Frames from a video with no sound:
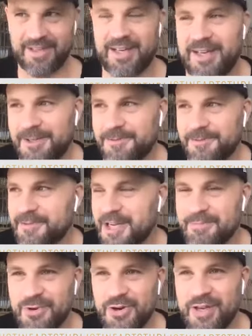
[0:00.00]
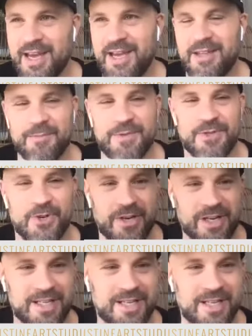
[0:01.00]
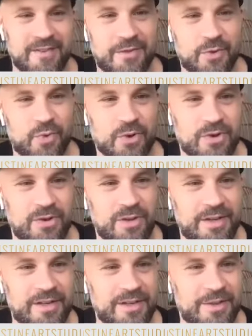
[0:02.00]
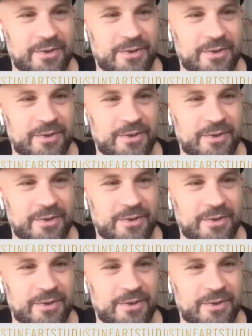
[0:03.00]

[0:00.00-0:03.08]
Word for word: um communicate the absurdity of the world